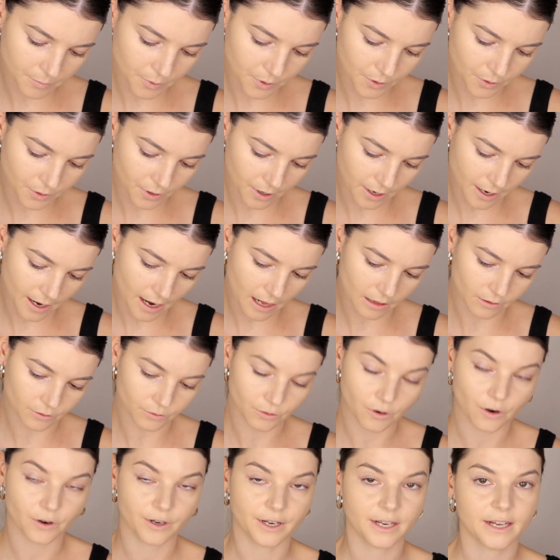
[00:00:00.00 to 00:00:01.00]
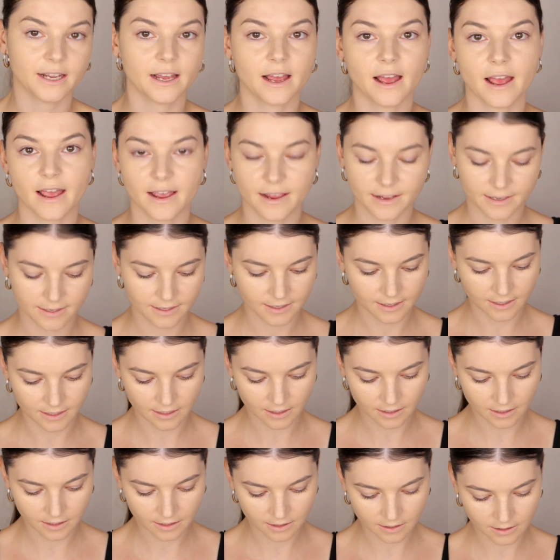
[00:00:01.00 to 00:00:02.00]
pure hyaluronic
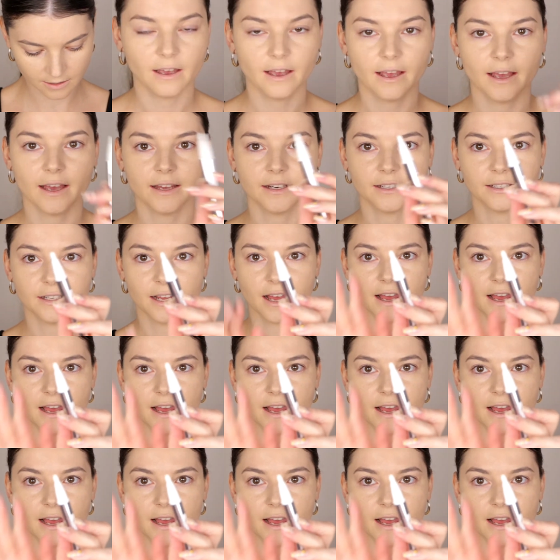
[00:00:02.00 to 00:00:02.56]
acid and it